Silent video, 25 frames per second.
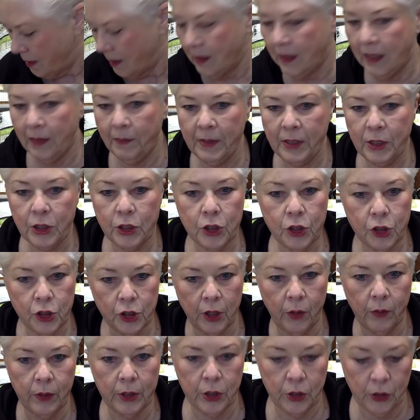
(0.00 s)
me just
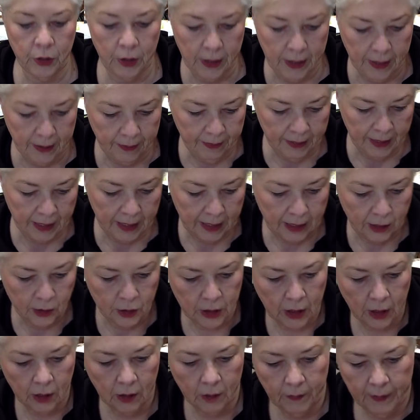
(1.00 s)
show it to you, and then I'll
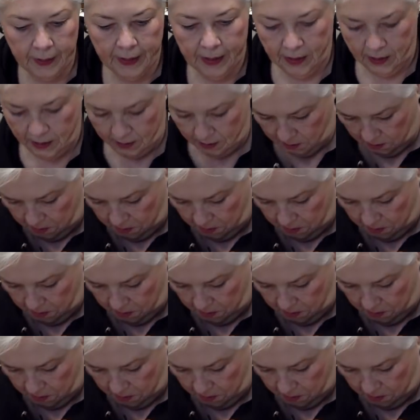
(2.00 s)
talk about it.